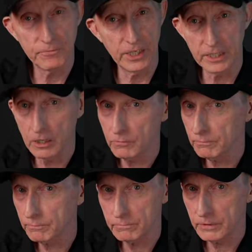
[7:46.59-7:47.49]
They don't,
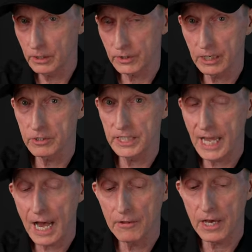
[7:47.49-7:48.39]
guarantee
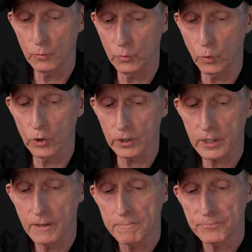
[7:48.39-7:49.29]
how that would work.